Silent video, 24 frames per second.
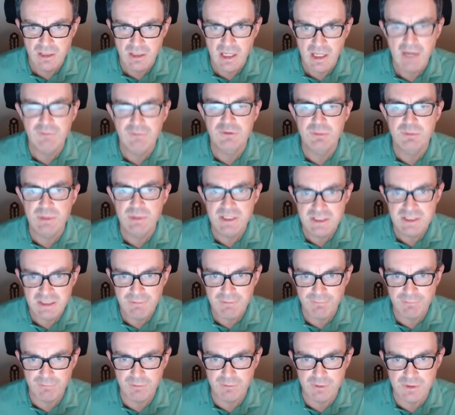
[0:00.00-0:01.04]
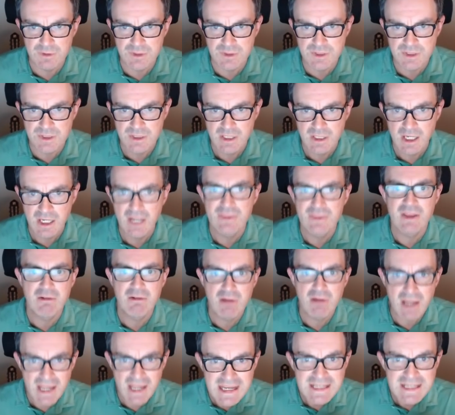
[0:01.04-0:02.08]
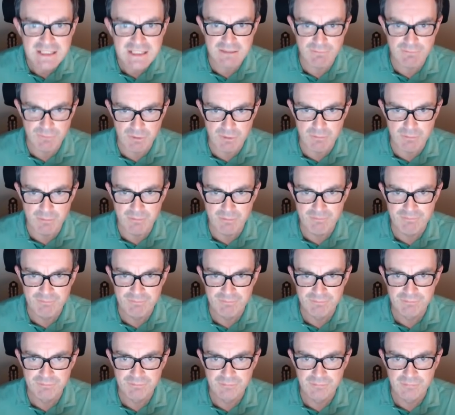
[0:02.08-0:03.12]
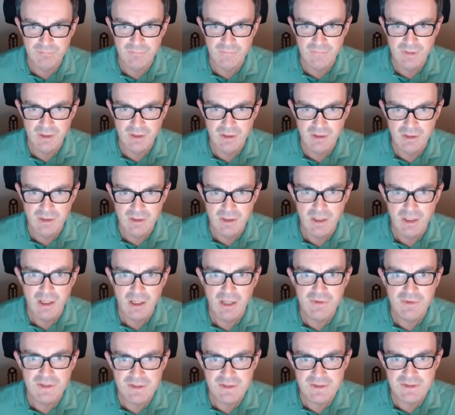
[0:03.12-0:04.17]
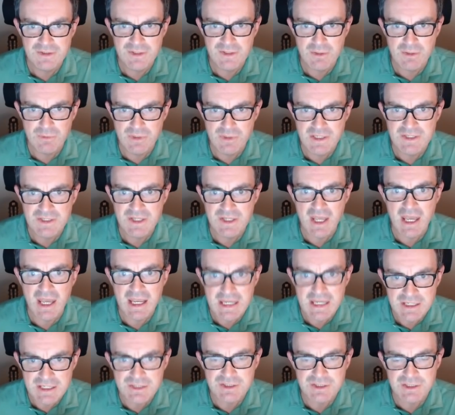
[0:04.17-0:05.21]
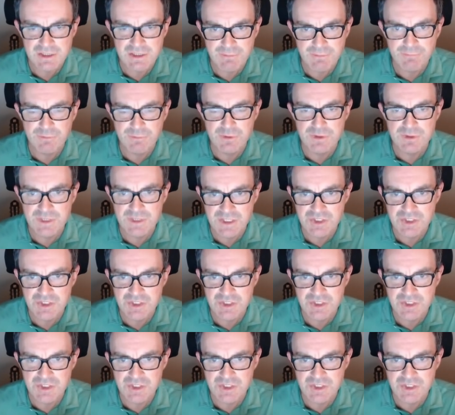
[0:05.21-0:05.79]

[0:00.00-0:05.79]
have to be different, and there are eight of them. And th so these are eight different